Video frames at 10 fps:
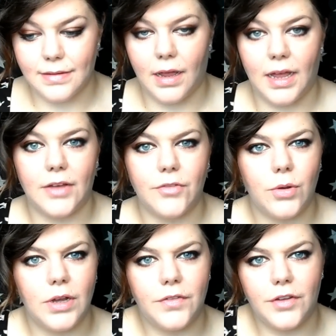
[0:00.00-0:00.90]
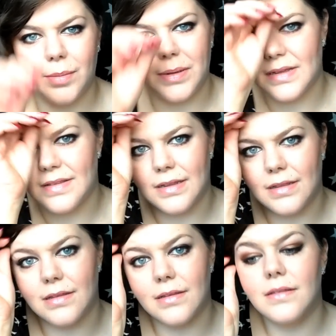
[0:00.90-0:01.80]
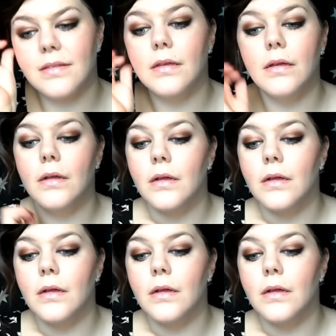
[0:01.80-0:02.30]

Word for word: I have quite a few piercings.